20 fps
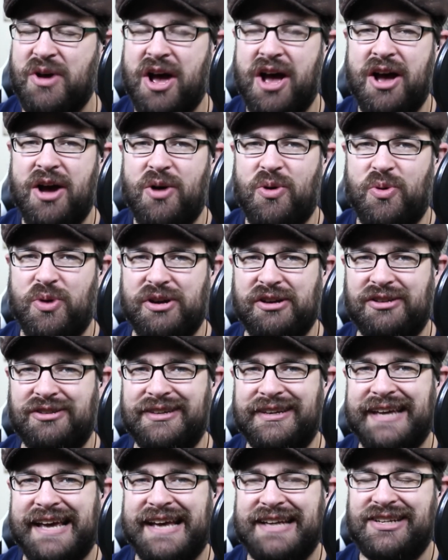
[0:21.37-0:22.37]
we'll
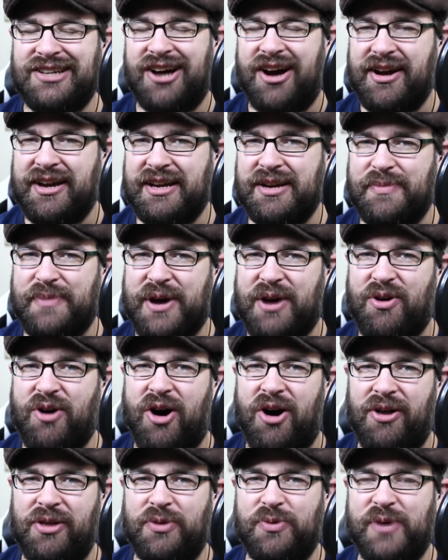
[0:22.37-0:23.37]
get talking about
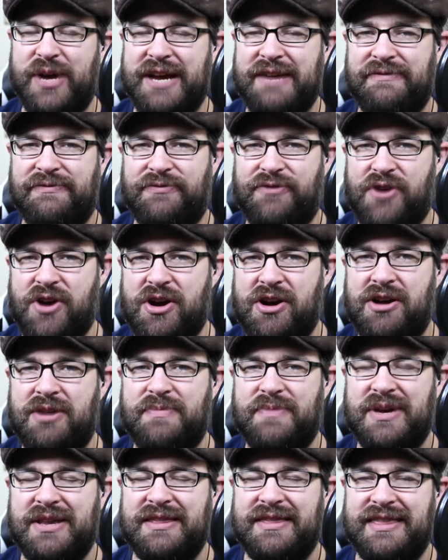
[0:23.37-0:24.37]
all the way
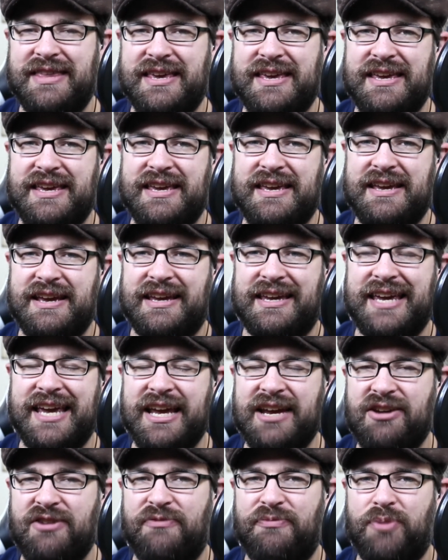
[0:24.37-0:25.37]
from the
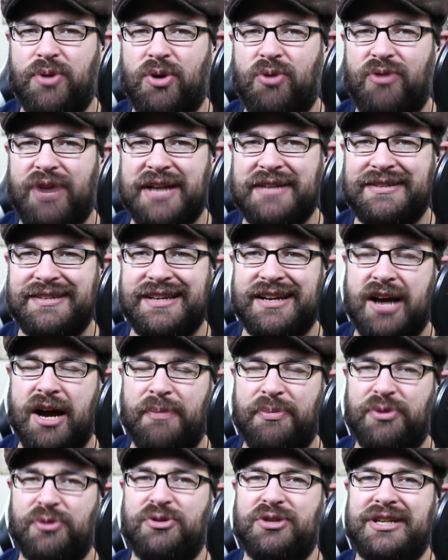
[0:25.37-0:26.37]
King of Pro Wrestling up
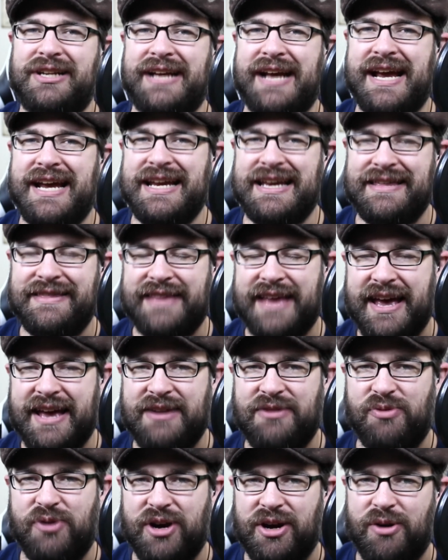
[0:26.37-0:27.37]
through today, and
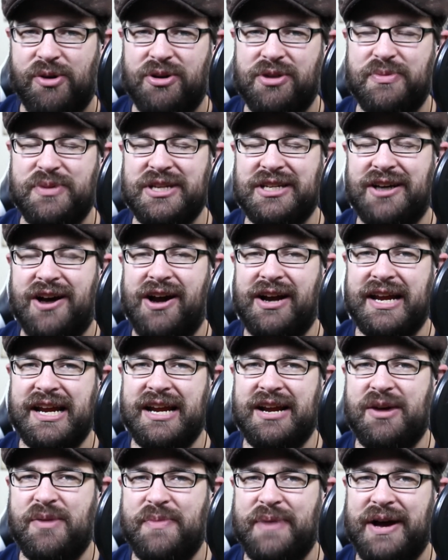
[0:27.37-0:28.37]
then we're going to be talking
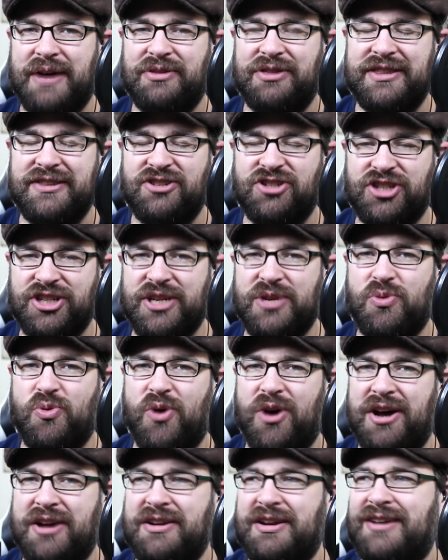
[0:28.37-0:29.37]
about the
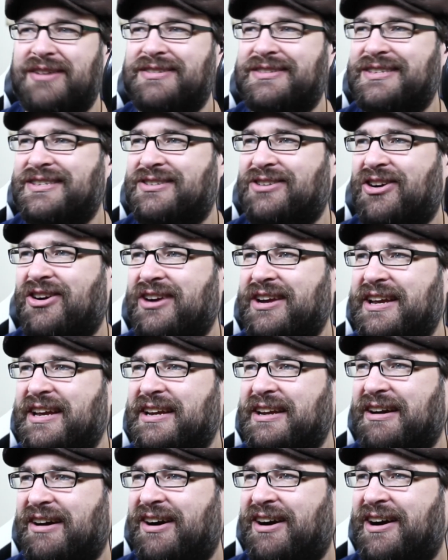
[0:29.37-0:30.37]
G1
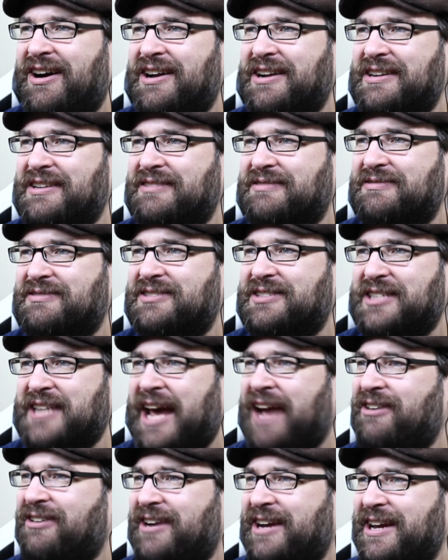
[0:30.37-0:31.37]
starting on
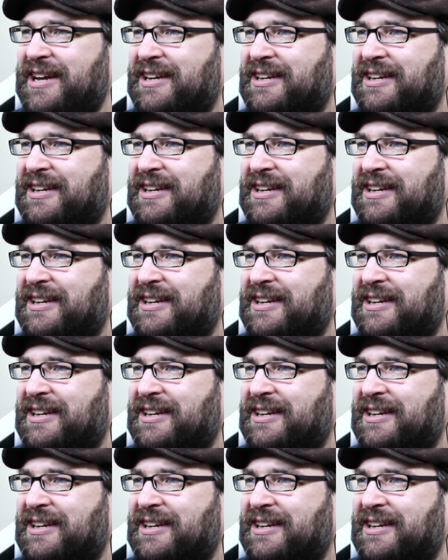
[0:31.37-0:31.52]
Saturday.